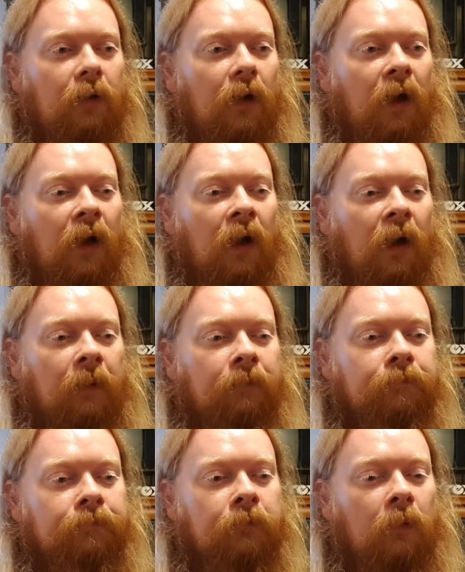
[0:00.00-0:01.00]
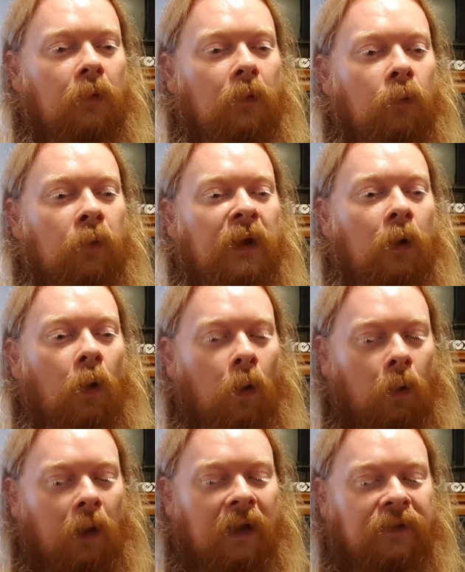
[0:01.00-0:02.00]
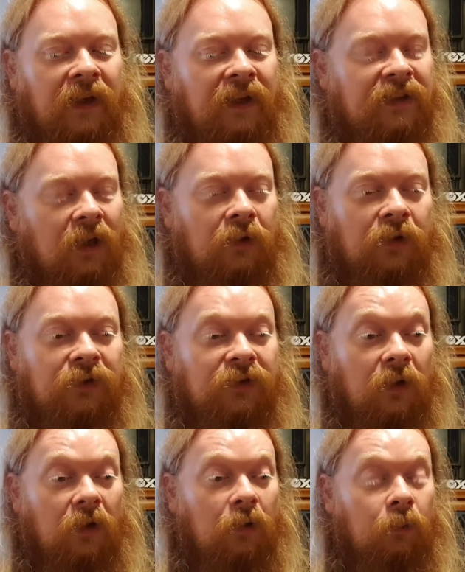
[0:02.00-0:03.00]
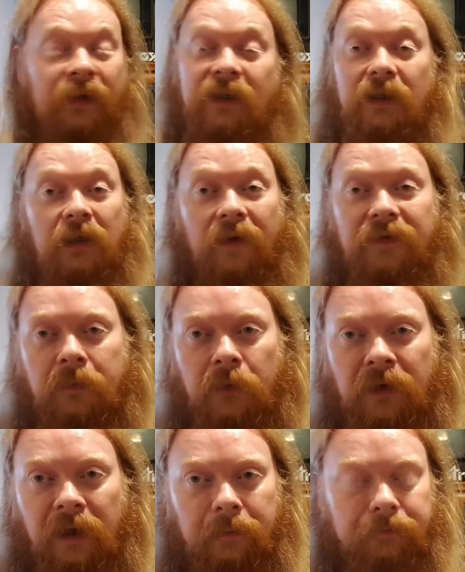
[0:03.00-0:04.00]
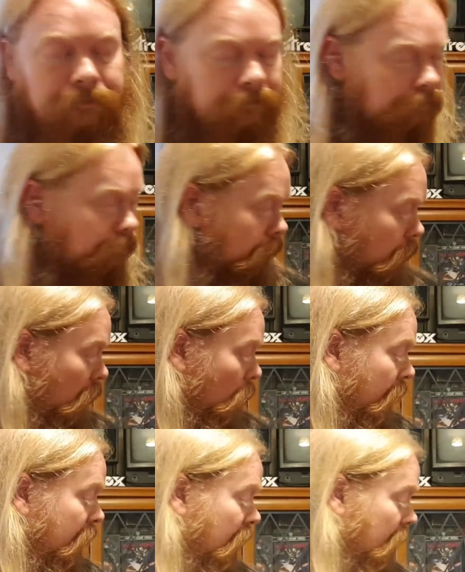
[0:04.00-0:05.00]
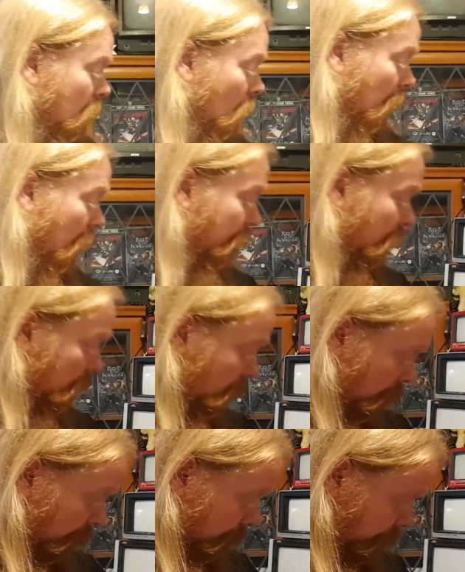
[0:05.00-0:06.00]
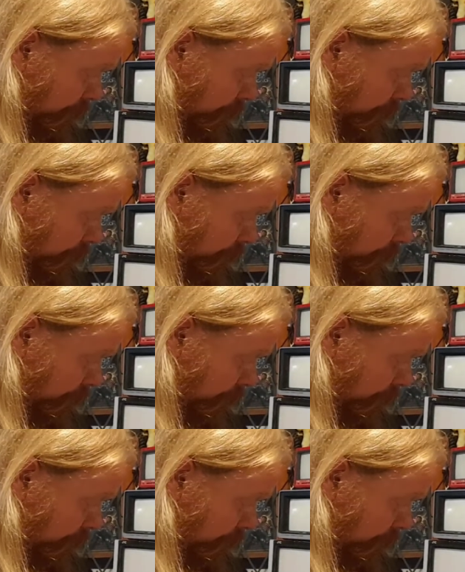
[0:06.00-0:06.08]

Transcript: 1. We all had these because we didn't have the money. We did not have the money